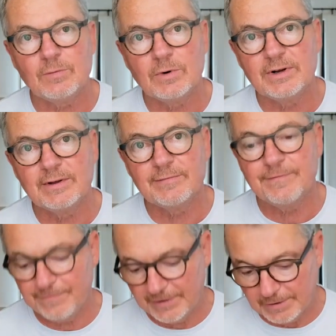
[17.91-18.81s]
We're going to
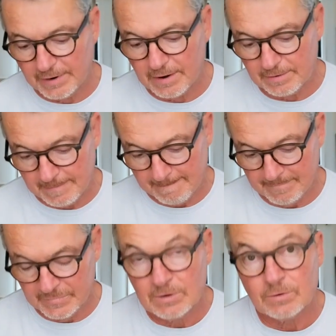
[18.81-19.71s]
figure out,
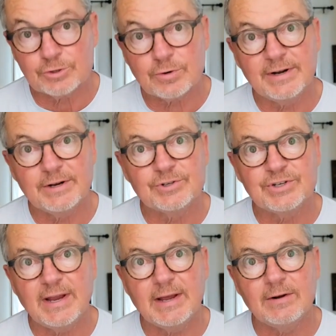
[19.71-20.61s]
we're trying to
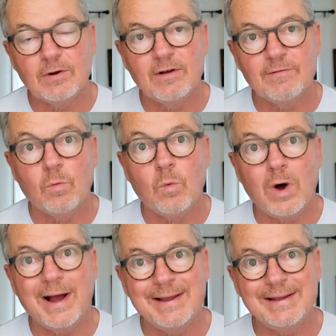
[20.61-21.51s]
understand of
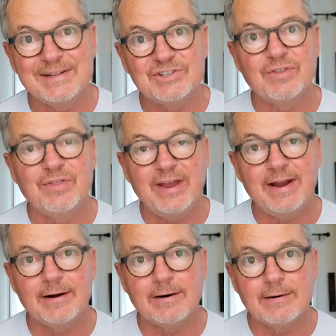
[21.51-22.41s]
why it's
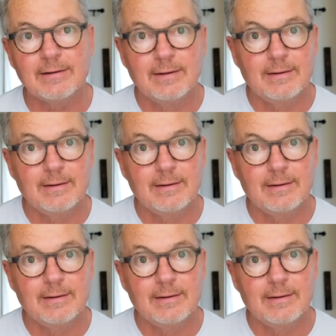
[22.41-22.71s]
there.